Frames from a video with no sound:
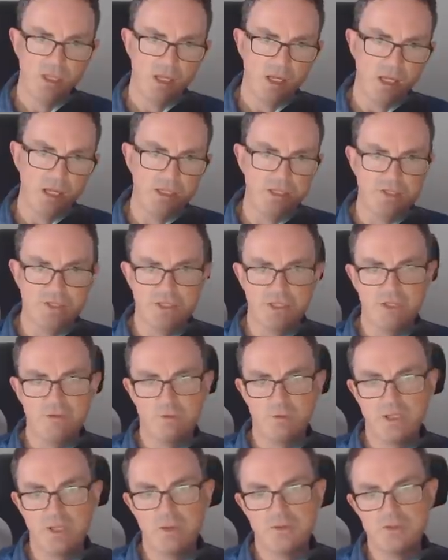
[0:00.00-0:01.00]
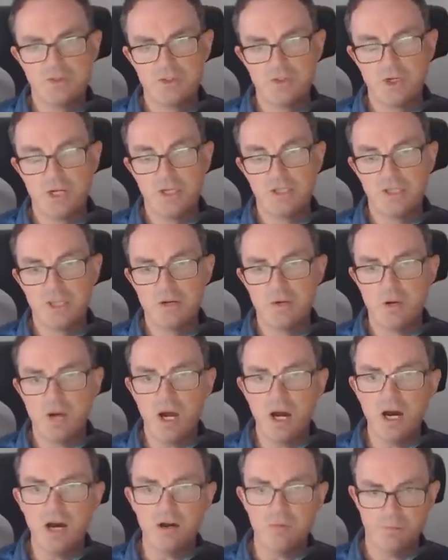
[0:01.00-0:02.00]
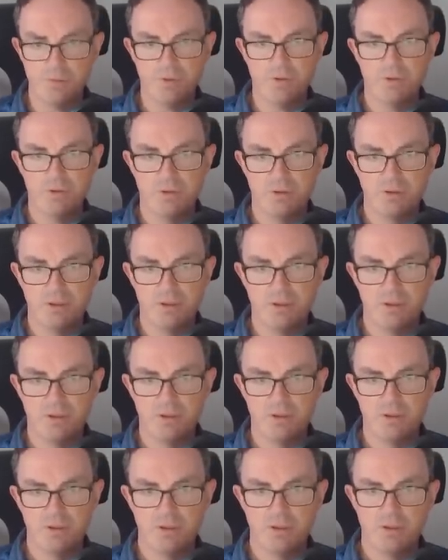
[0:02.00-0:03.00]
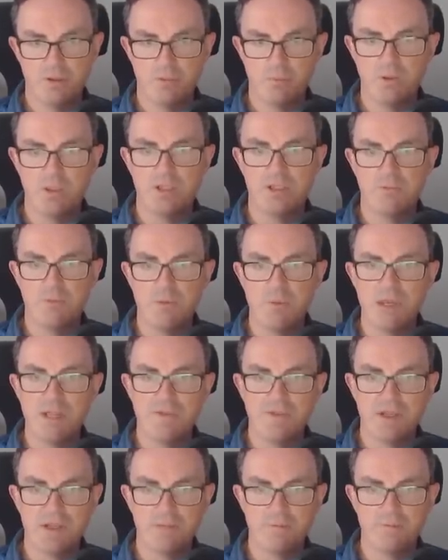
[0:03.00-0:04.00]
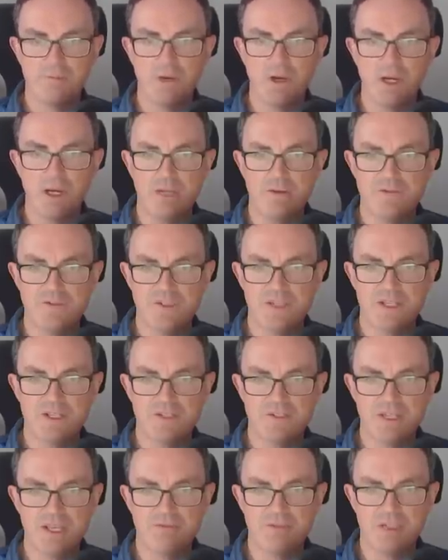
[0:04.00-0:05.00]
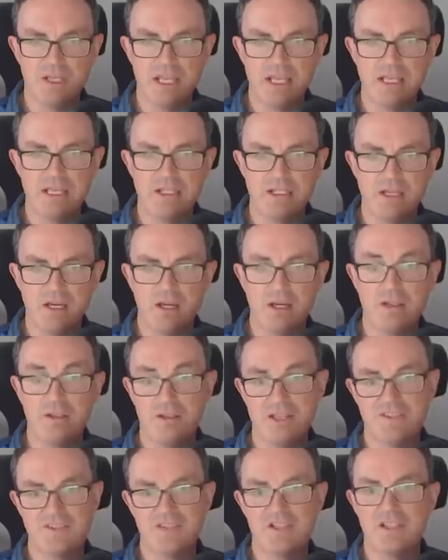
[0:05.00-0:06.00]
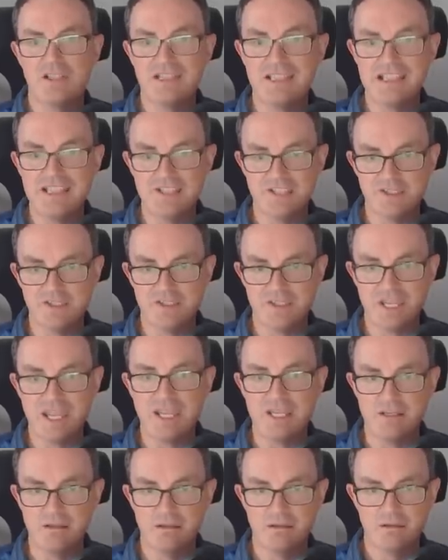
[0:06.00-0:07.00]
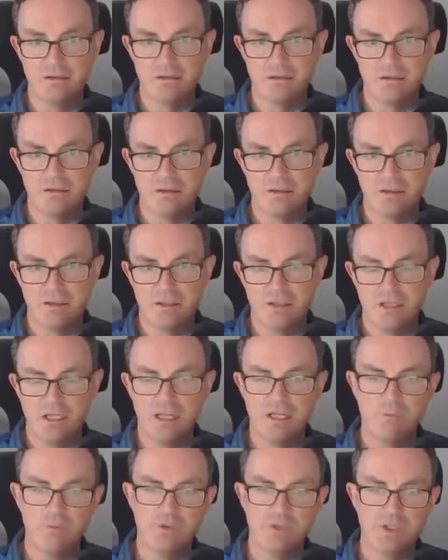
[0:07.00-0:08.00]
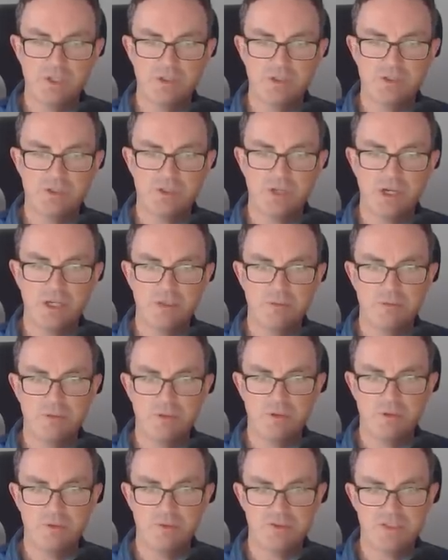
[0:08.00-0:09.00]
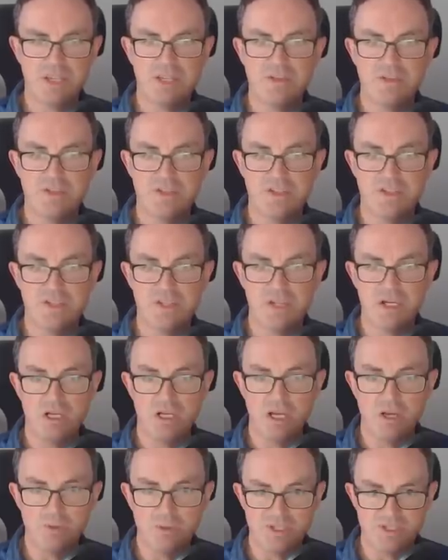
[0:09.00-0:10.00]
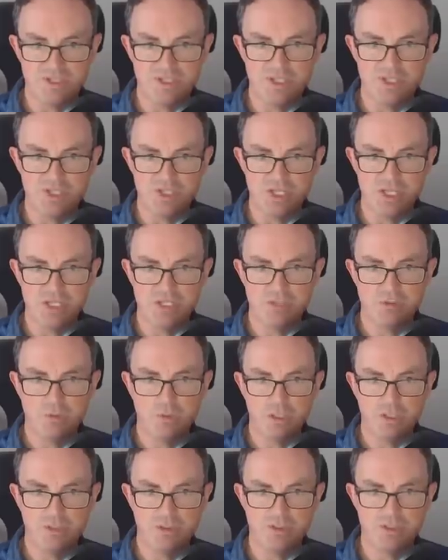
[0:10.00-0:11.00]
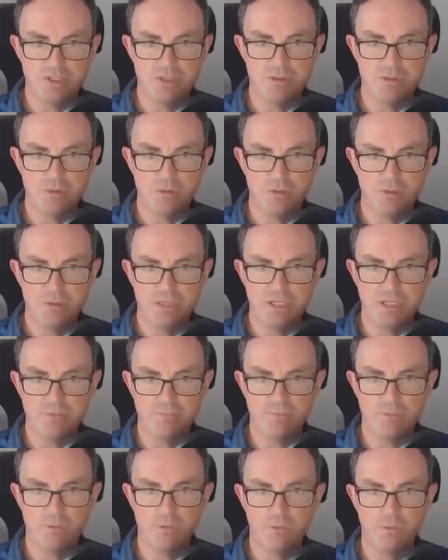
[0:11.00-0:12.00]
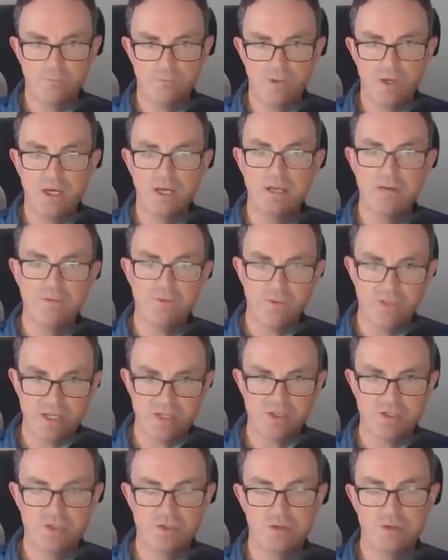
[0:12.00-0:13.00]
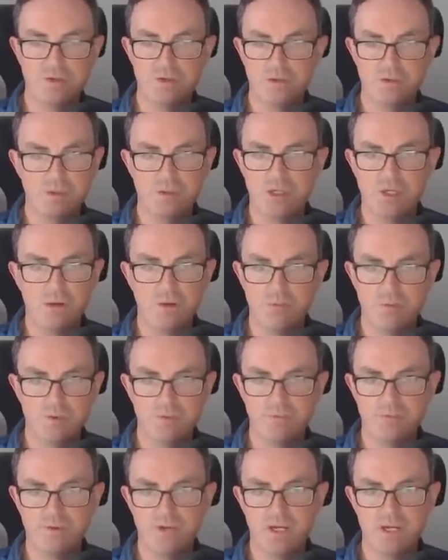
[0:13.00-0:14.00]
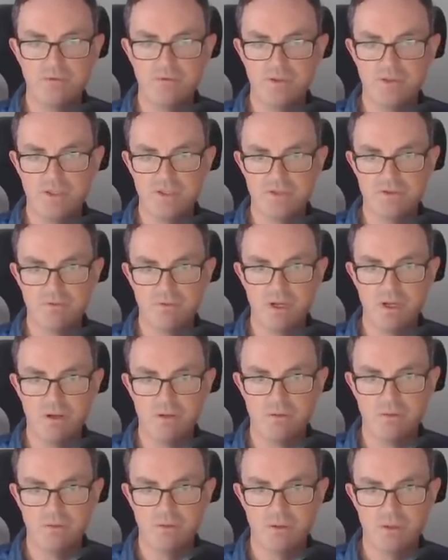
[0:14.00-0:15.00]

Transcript: And if we're going to try and go up, well, if we made that a 5, 6, 7, 8, 9, that's at least a 10. And if we're going to try and say this is the lowest digit, 1, 2, 3, 4, 5, that should, we can't put a 5 in this row.